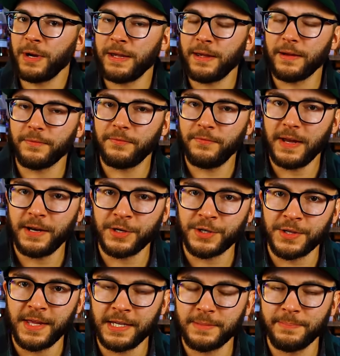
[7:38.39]
we
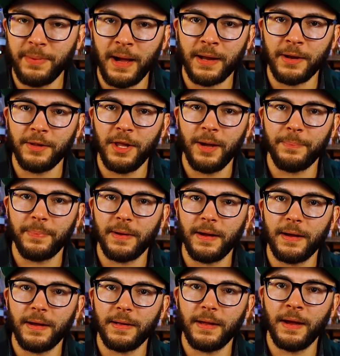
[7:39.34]
finish this bottle up,
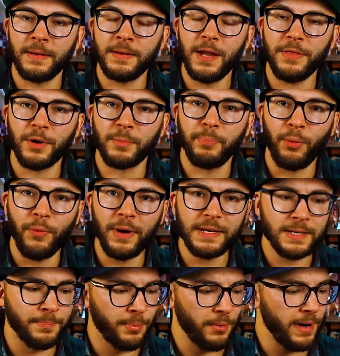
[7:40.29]
another
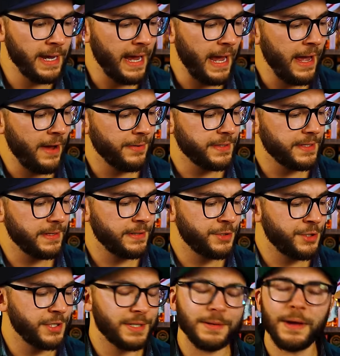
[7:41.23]
point to bring out
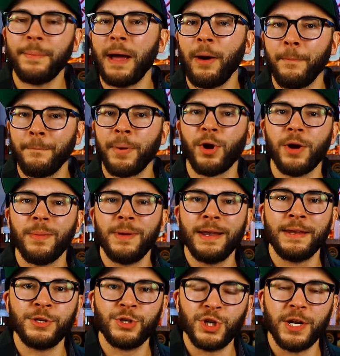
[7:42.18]
just about
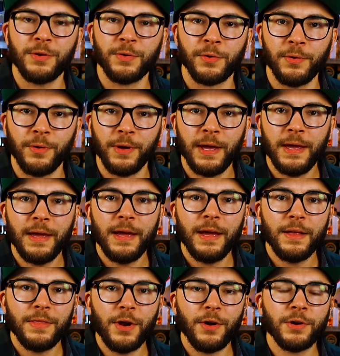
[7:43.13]
bourbon in general.
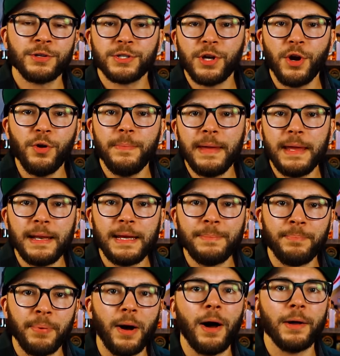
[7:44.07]
There are so
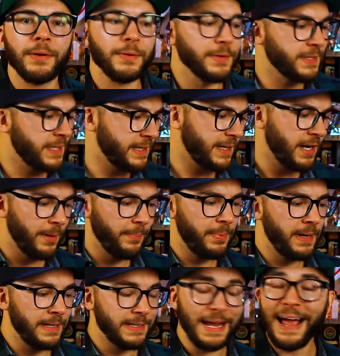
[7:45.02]
many bottles and
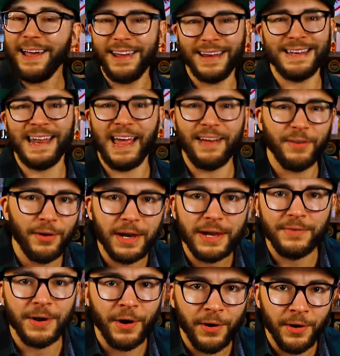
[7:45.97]
companies. I had never
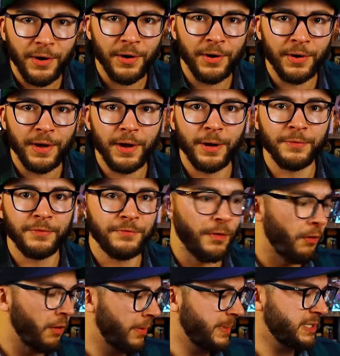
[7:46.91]
even heard of
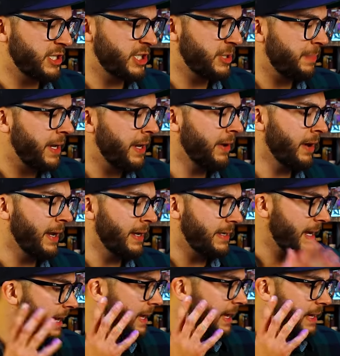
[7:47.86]
Farm and Spirit
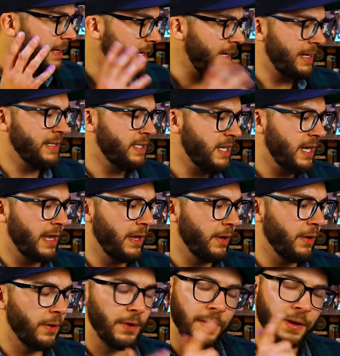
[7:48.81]

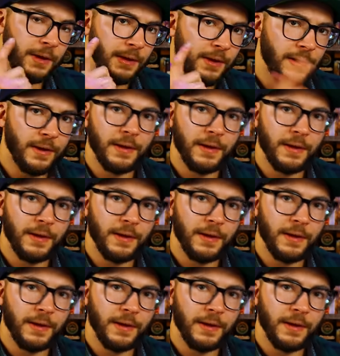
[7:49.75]
until